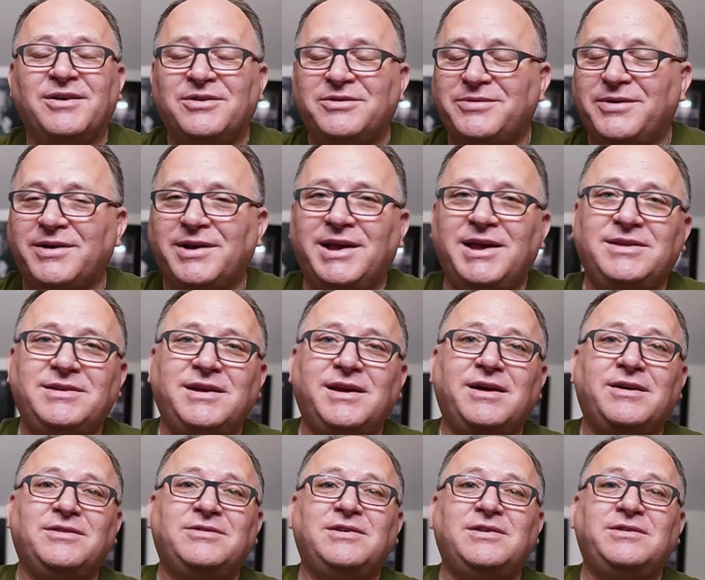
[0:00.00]
So I
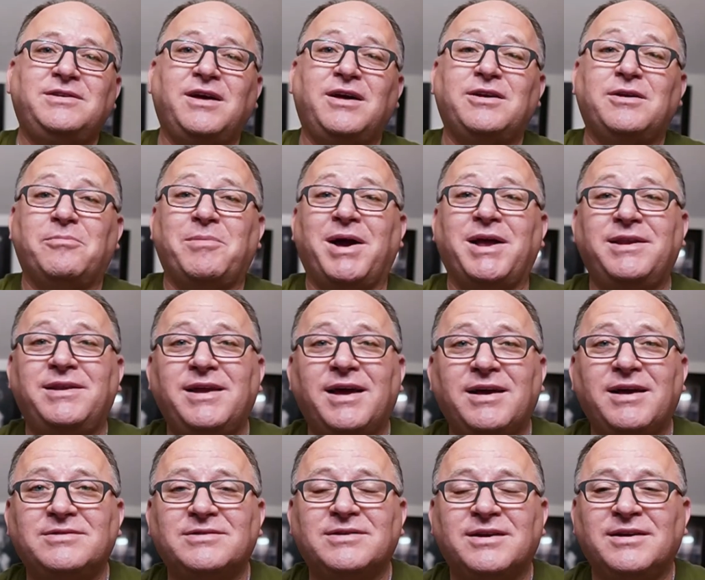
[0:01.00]
sit down at my
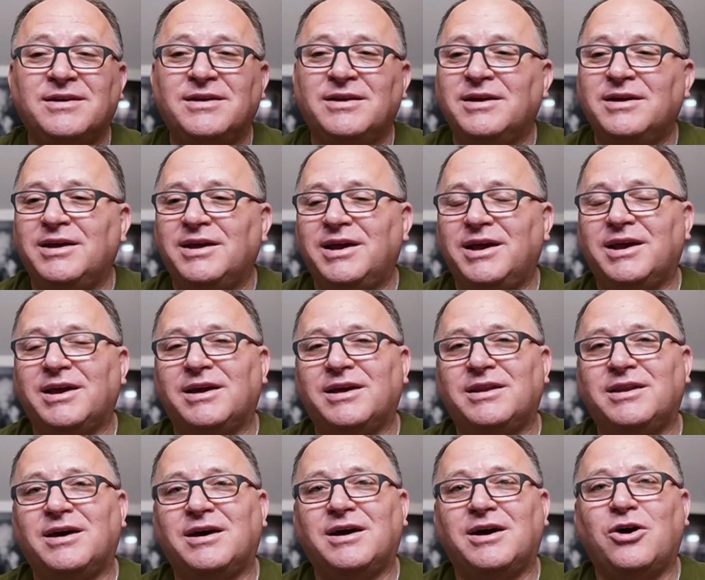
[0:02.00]
desk,
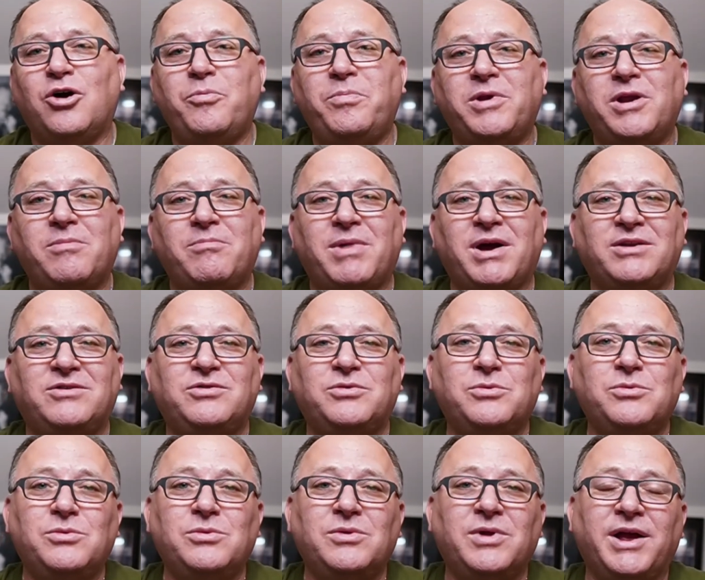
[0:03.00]
and open up my
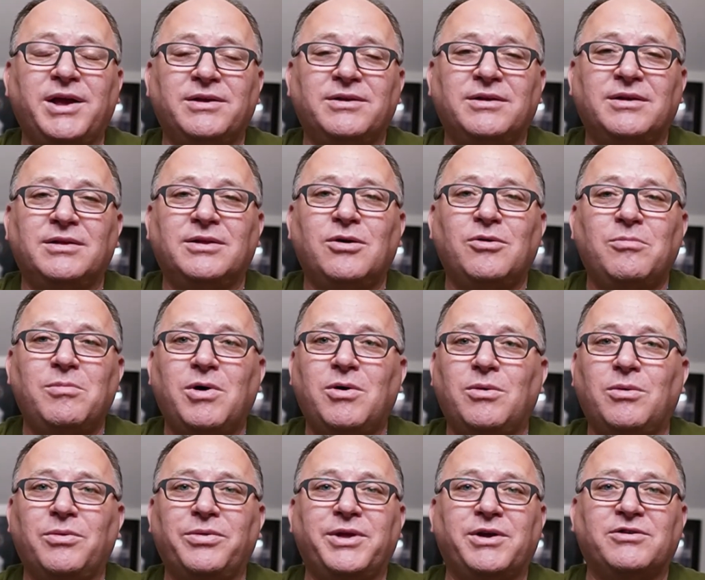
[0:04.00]
tool, and lo and
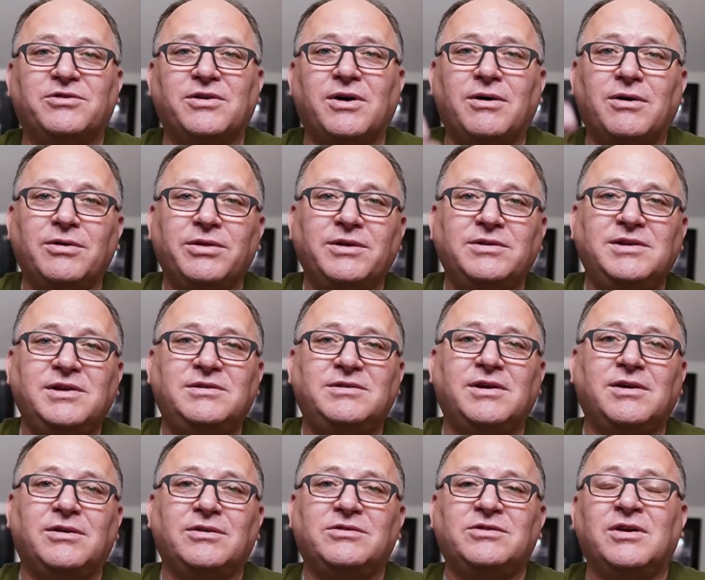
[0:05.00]
behold, there's all the
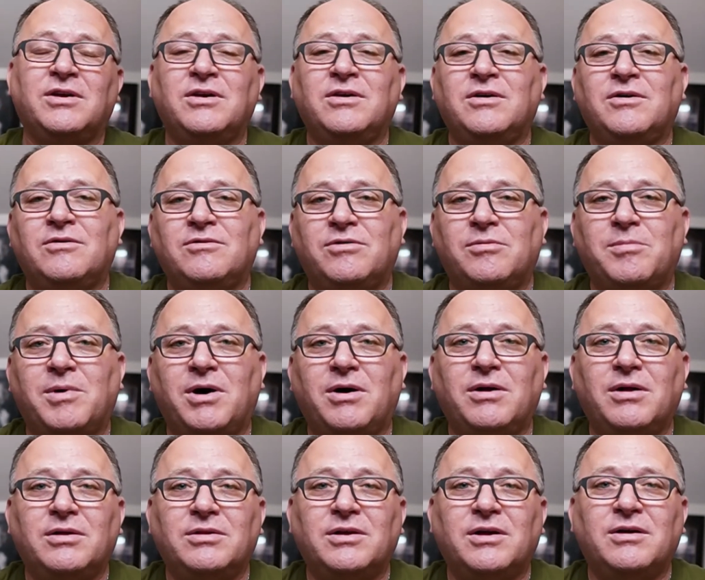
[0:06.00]
details from
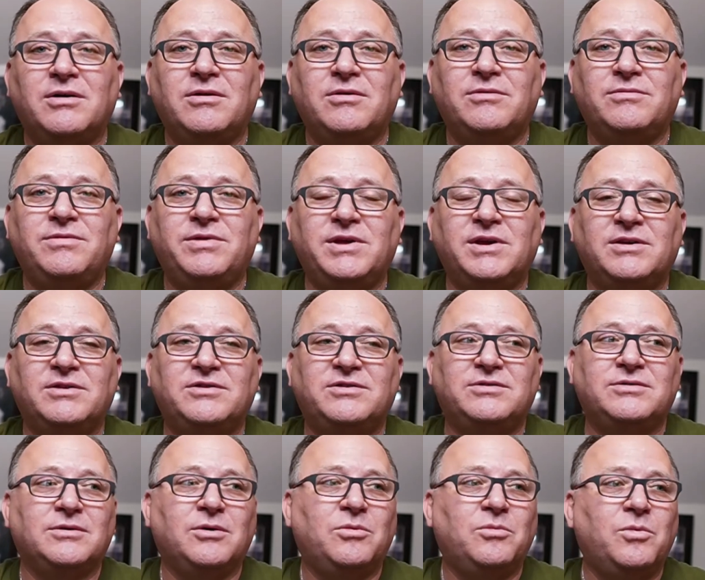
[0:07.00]
all of
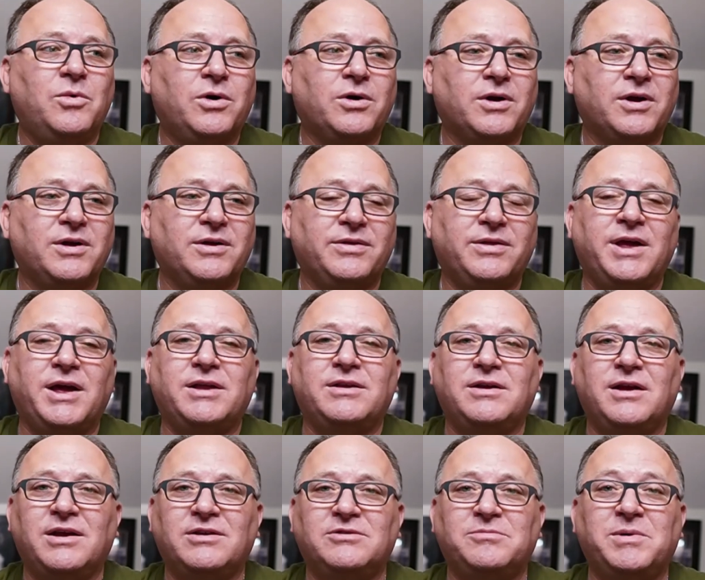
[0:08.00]
this work
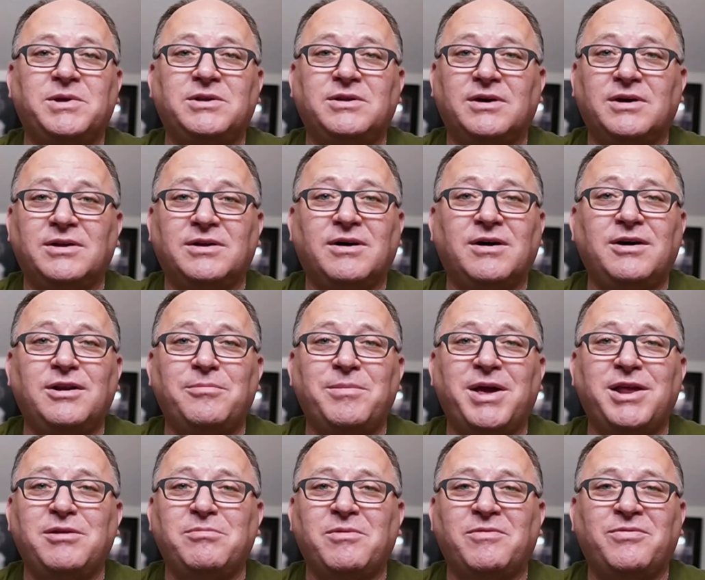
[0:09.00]
that has been done
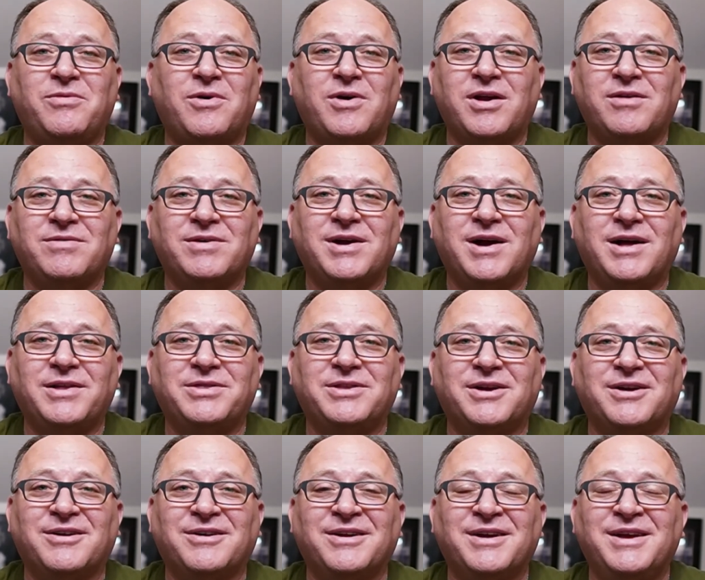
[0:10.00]
automated before I even got
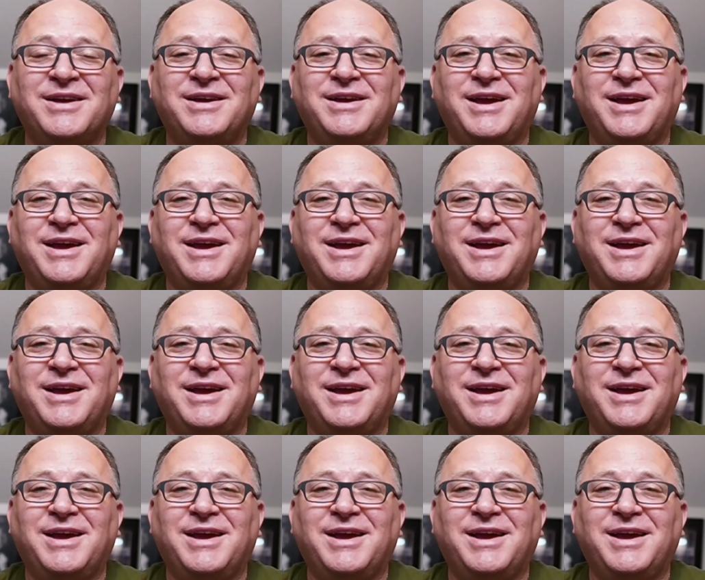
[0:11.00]
there.